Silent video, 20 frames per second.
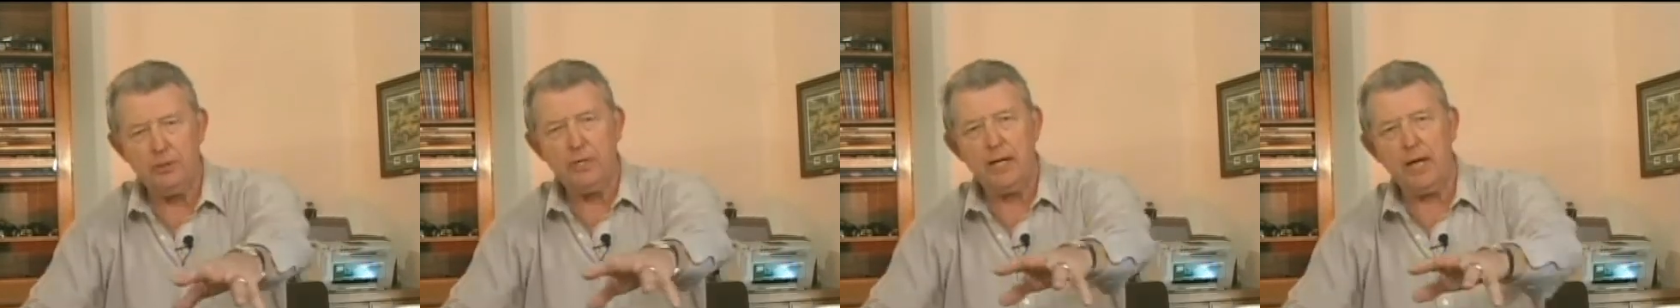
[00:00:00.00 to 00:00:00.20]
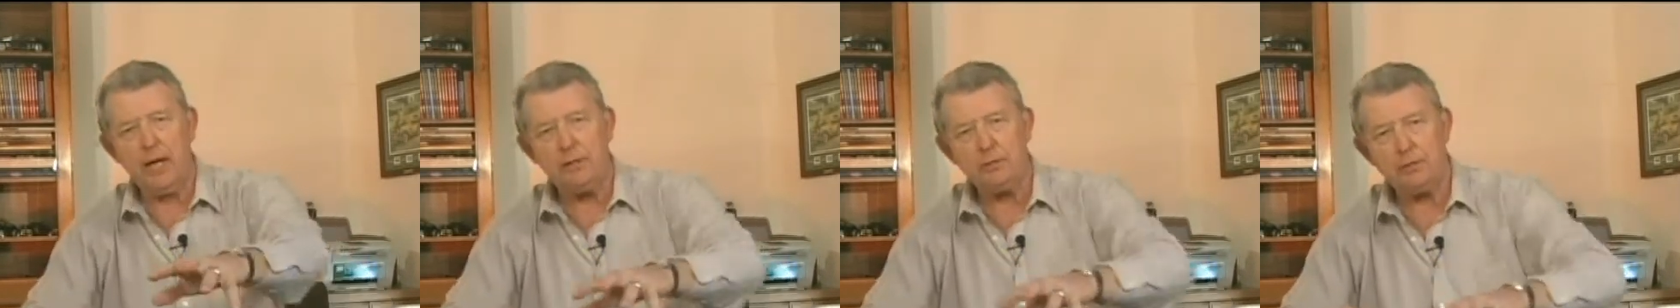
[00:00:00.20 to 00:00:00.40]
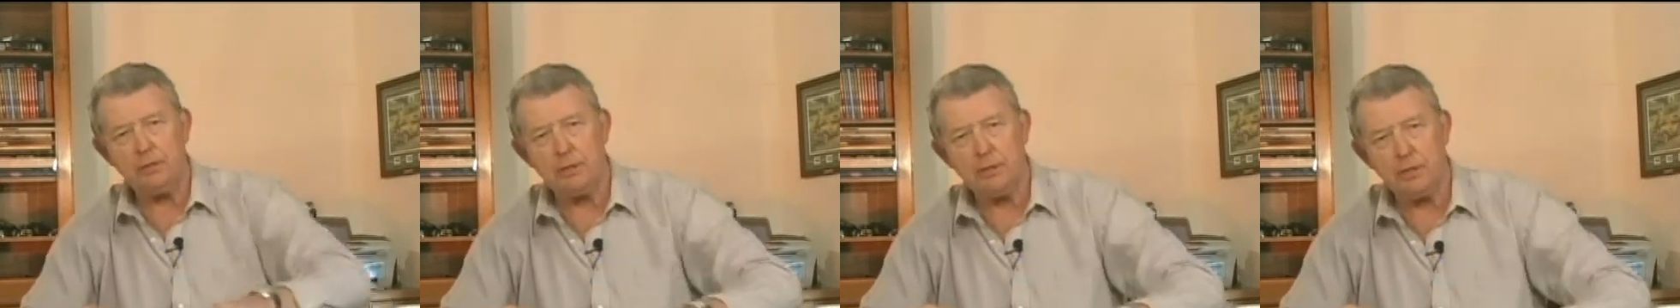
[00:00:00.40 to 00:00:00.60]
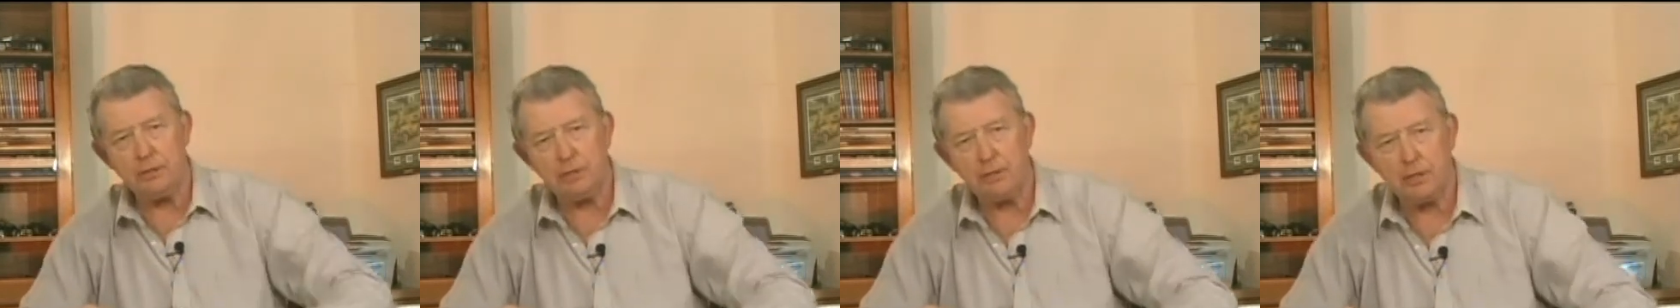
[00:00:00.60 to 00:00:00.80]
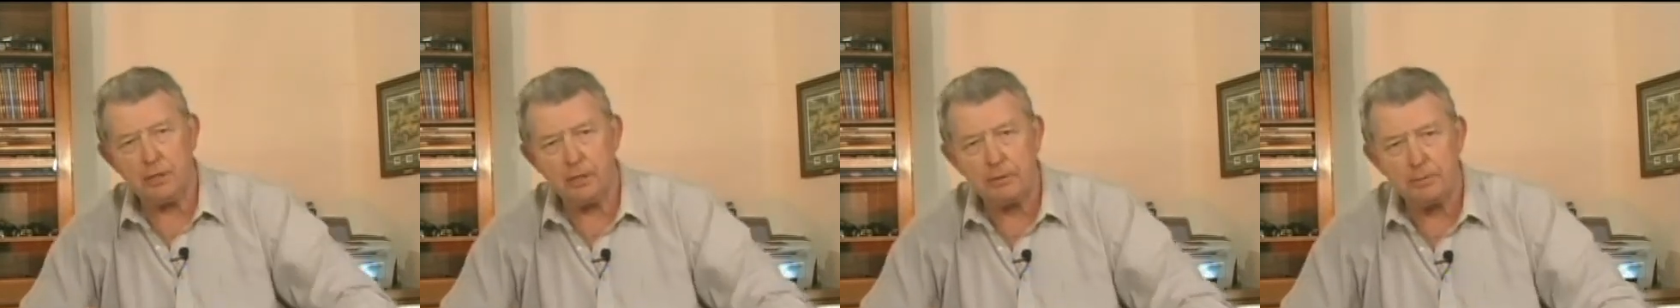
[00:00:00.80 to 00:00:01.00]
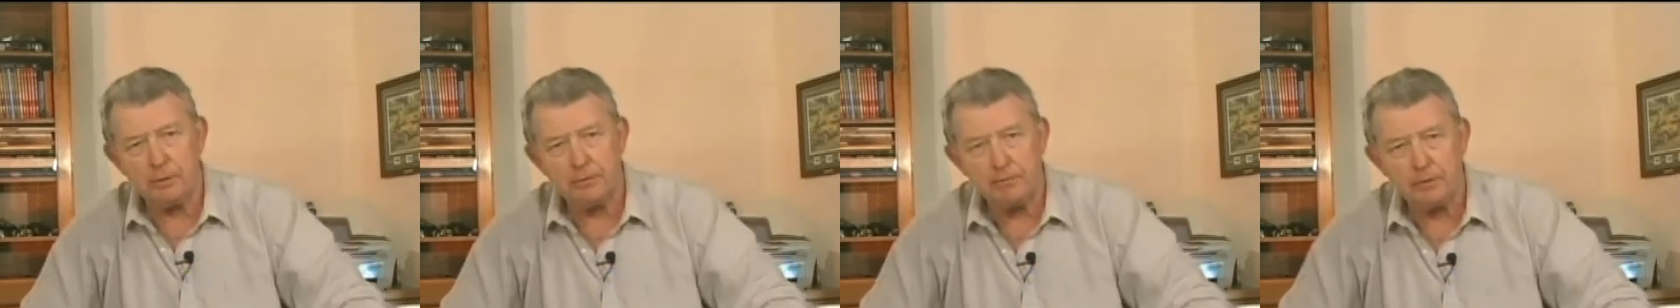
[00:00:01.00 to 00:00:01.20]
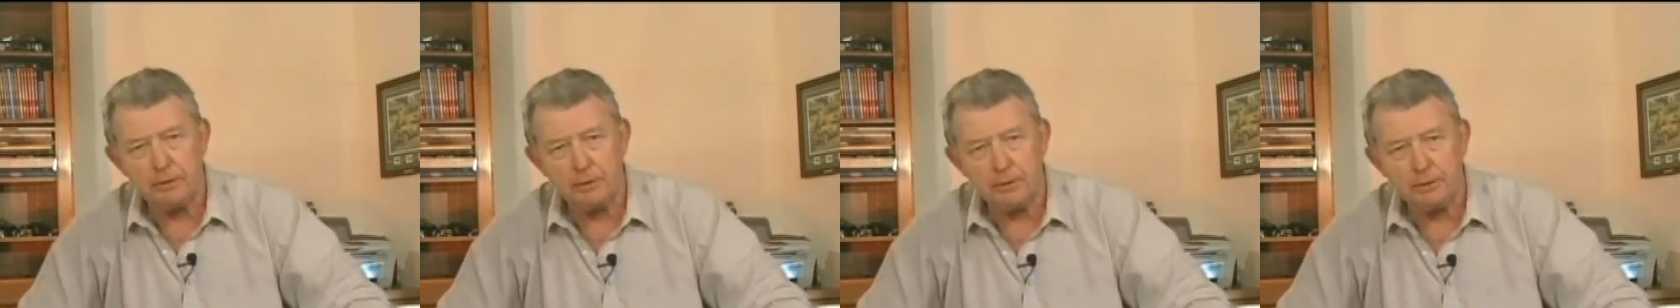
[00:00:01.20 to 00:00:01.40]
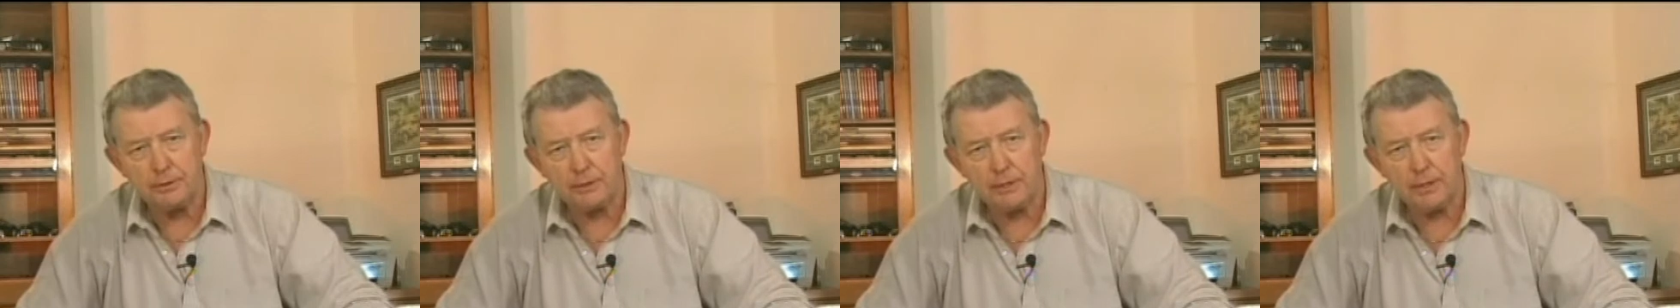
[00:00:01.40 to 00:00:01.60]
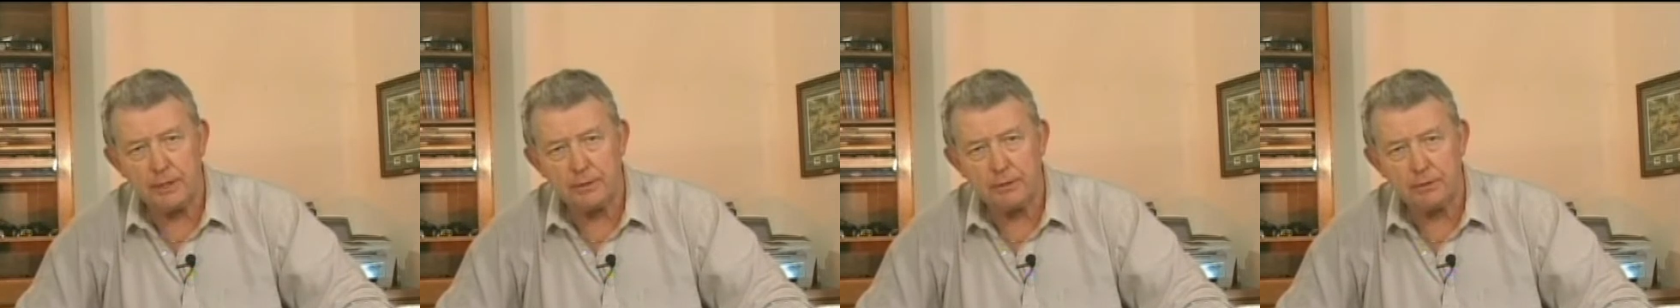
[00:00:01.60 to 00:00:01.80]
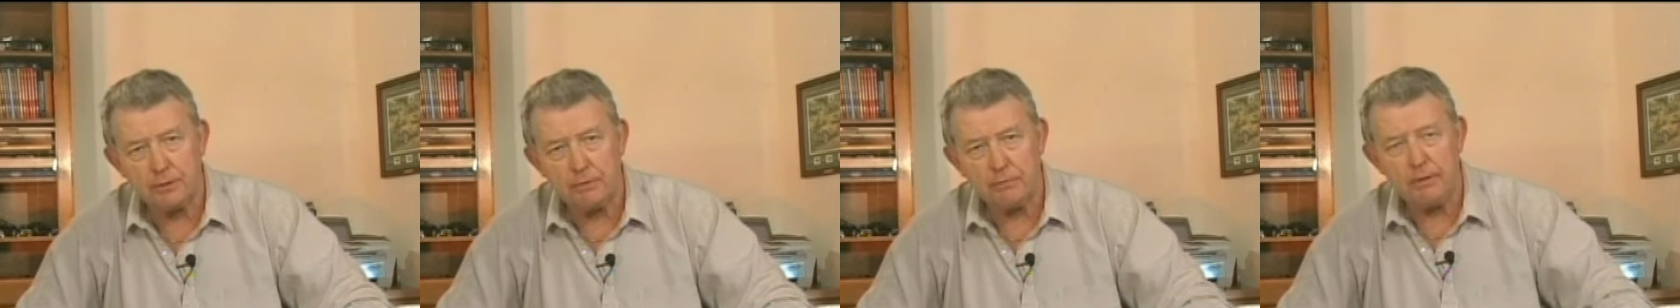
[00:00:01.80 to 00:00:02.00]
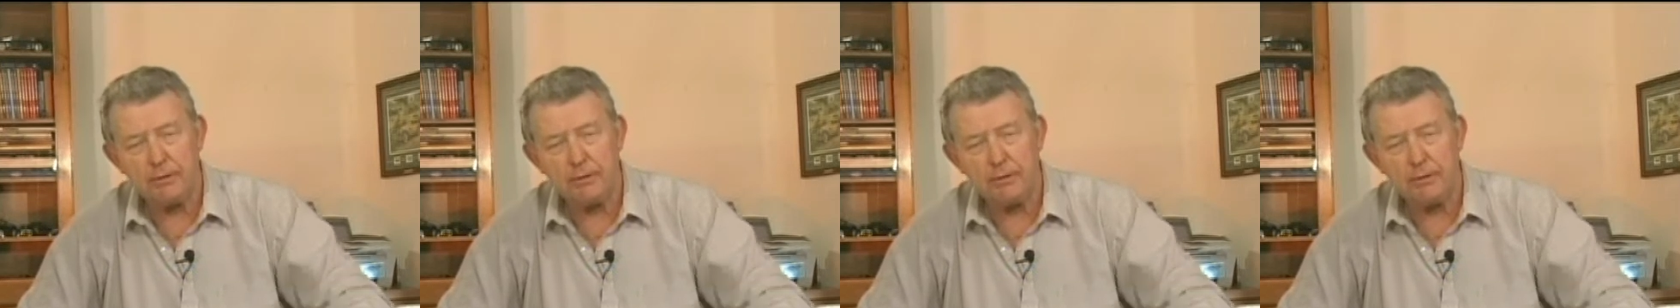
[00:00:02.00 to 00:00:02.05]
guys going to charge me for this kind of stuff?